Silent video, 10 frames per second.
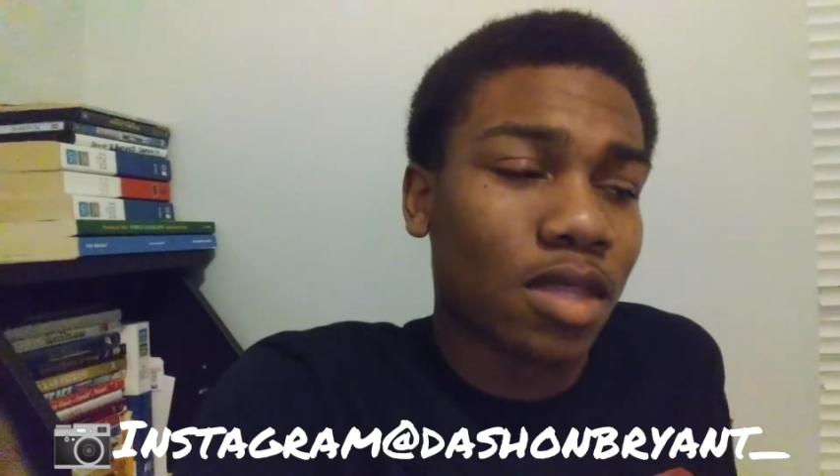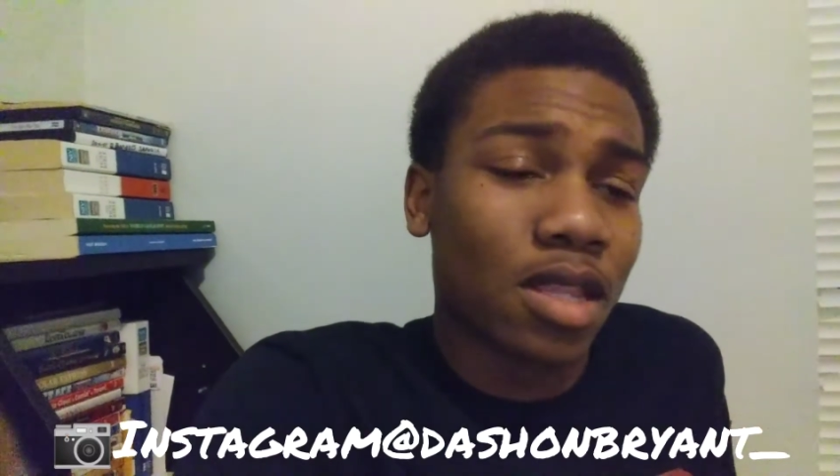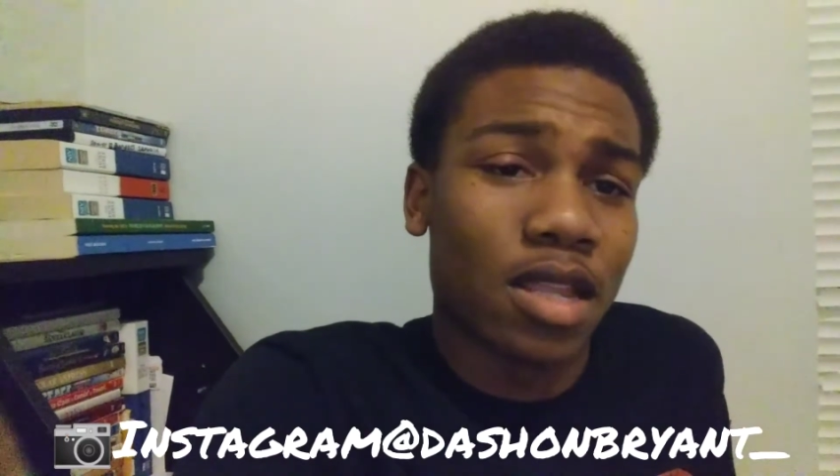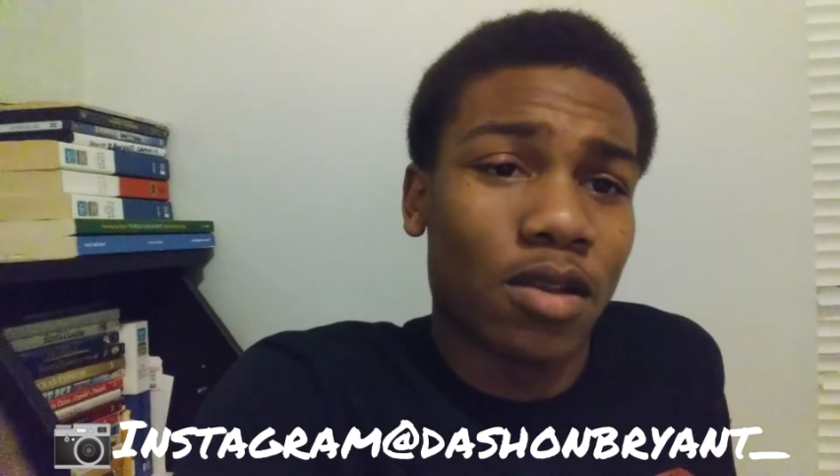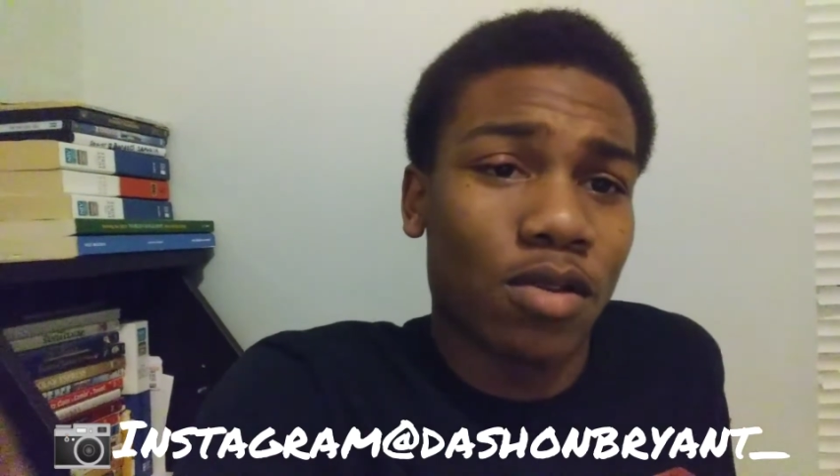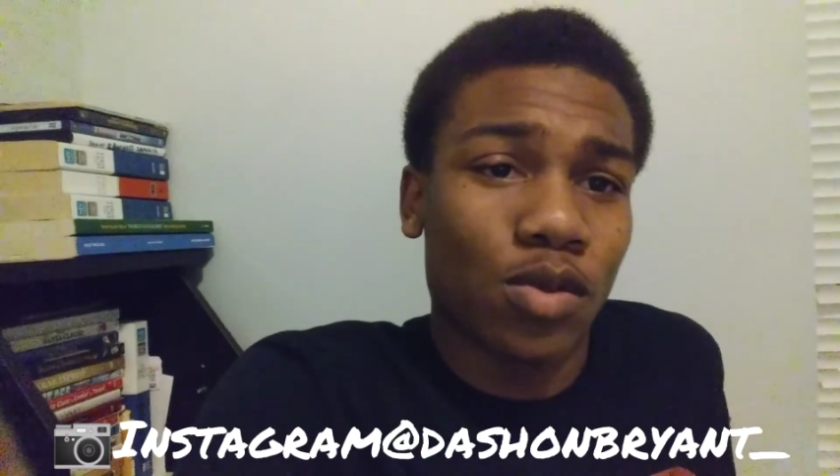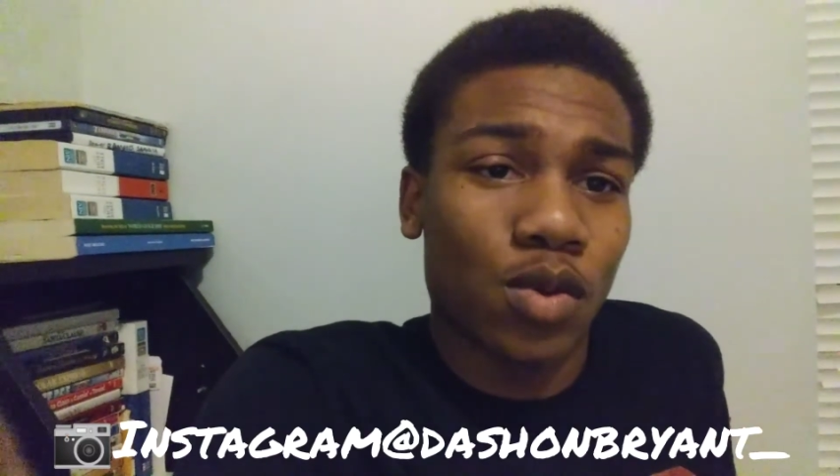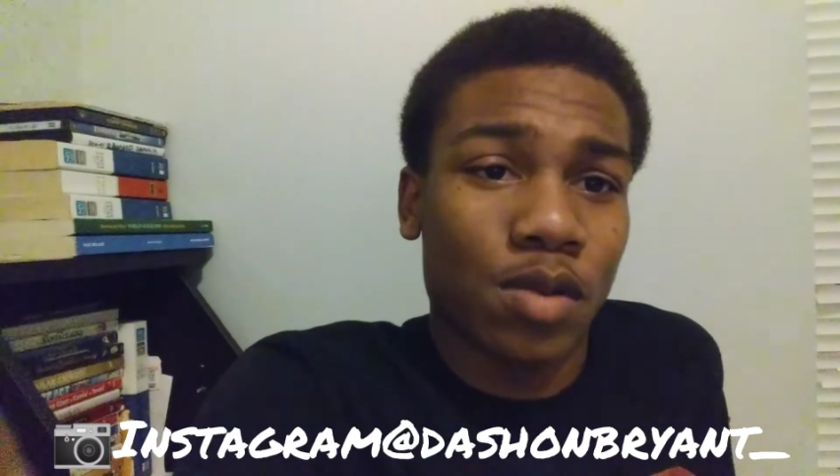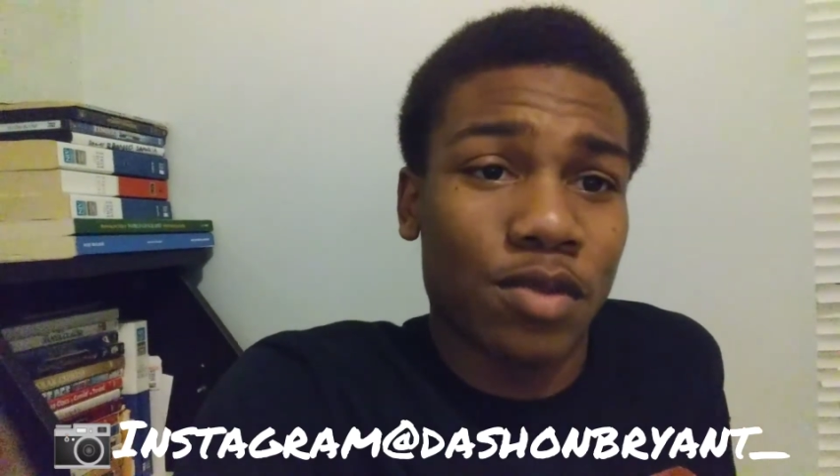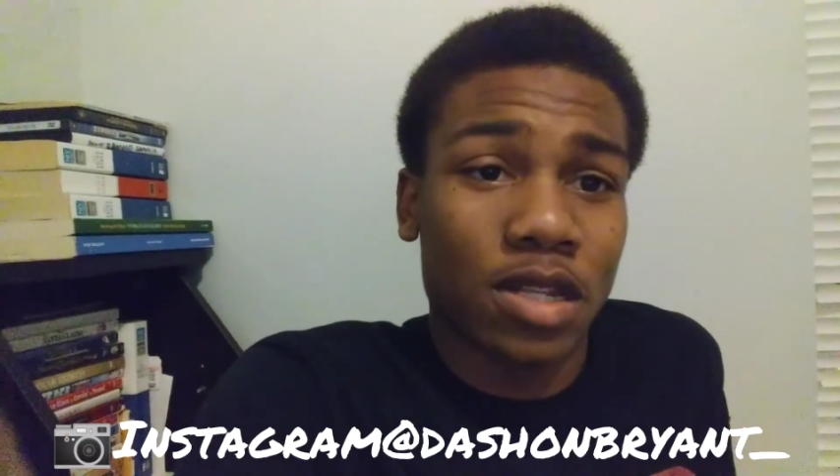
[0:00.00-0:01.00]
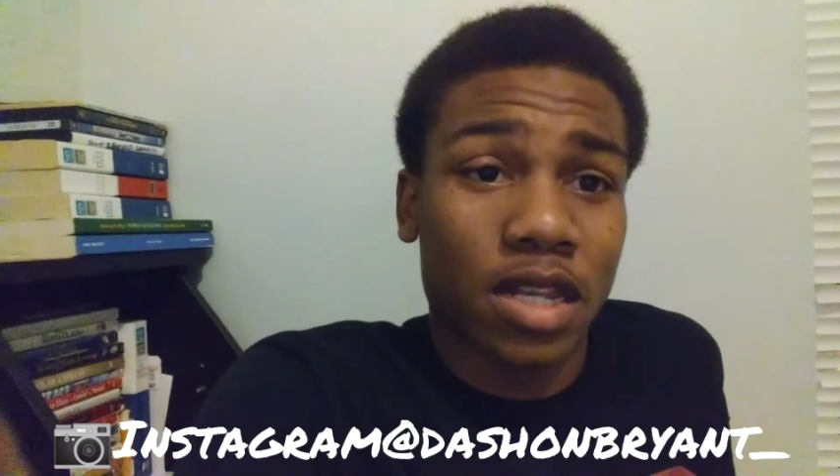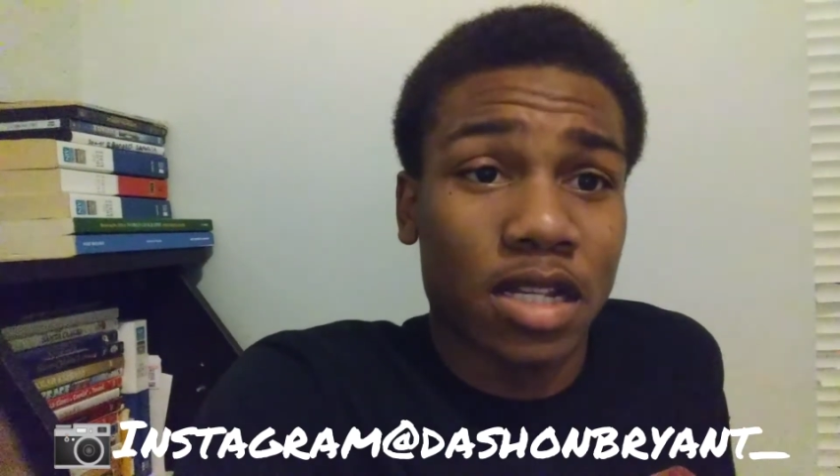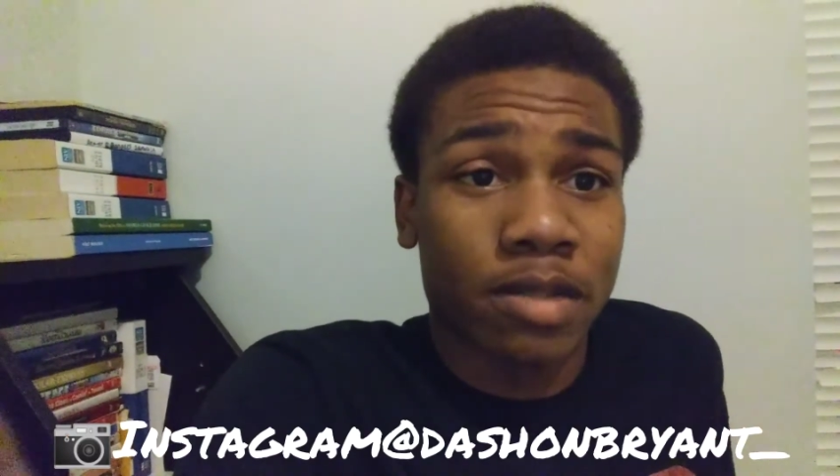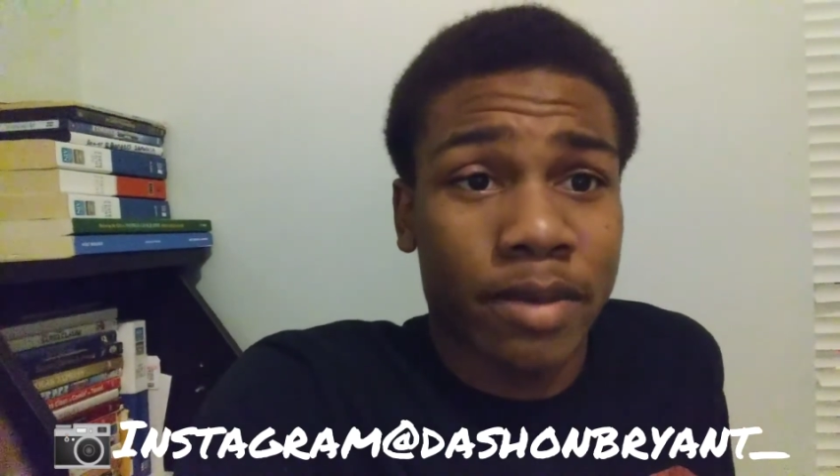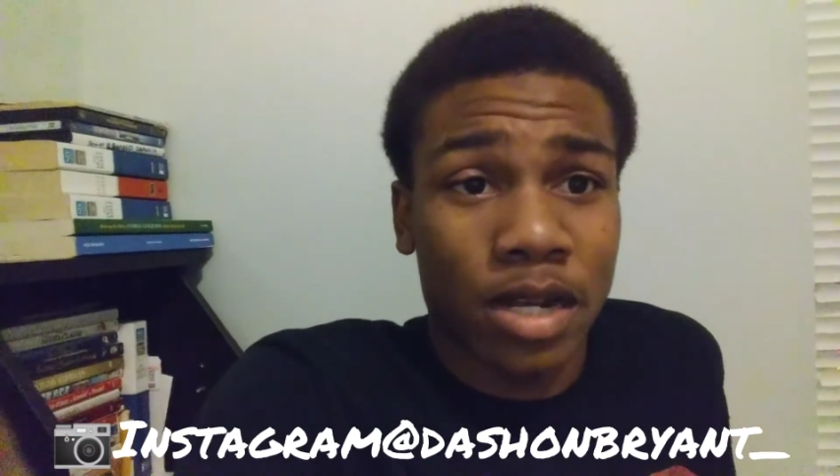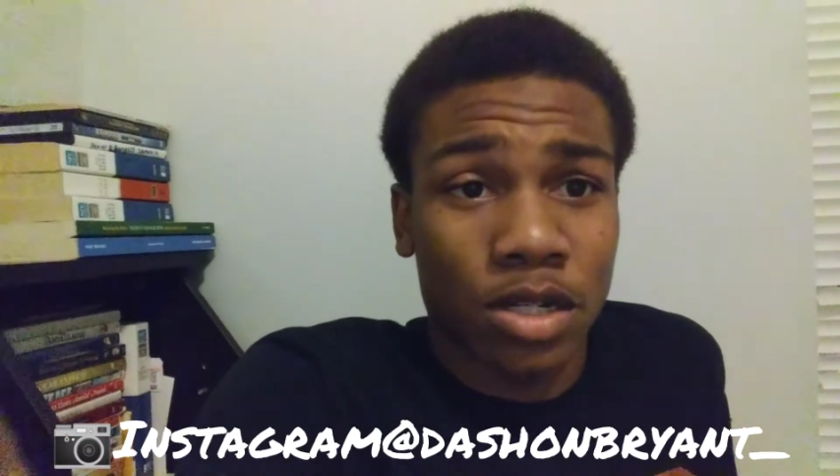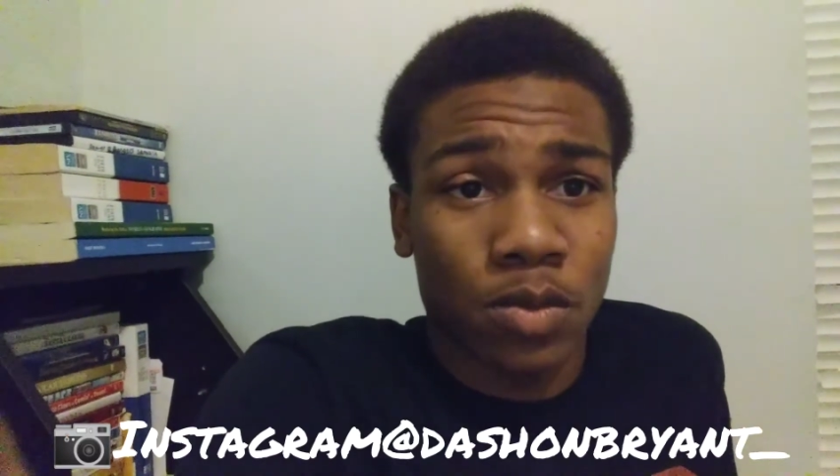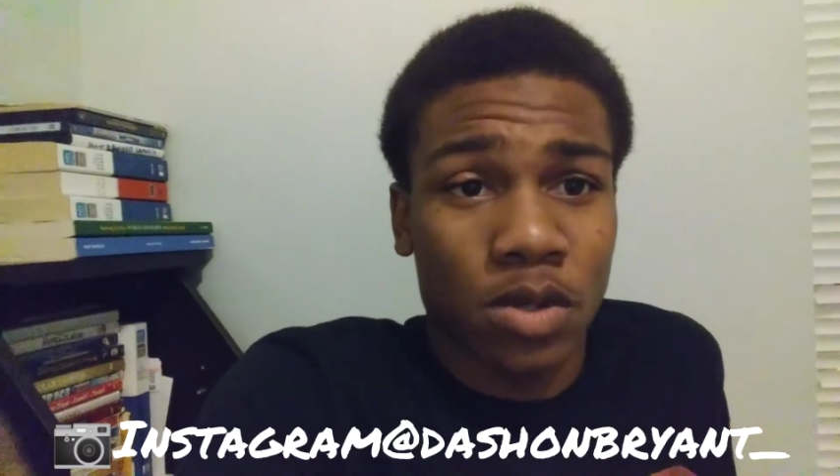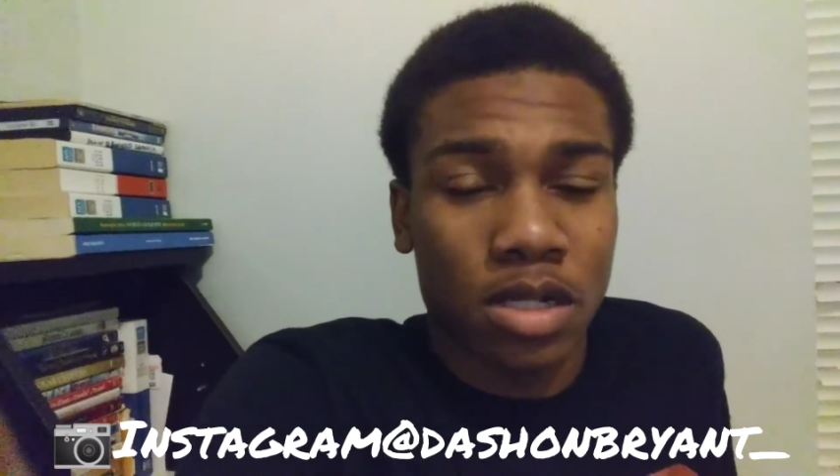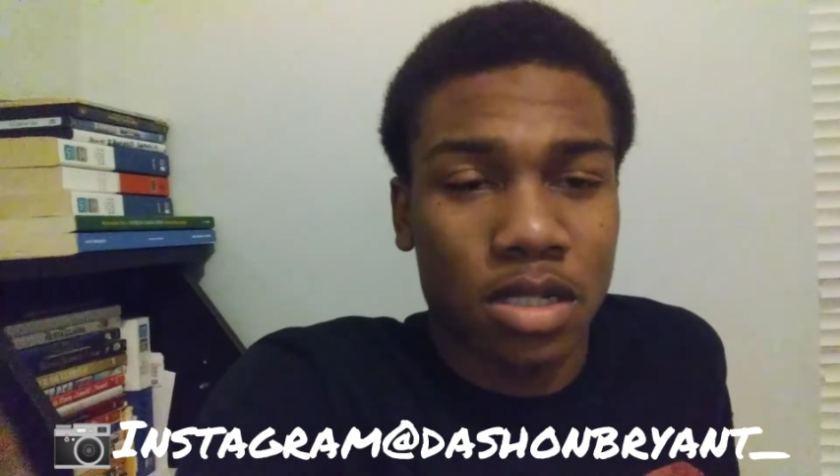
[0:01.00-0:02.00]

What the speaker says: they only wanted me to take Spanish 1,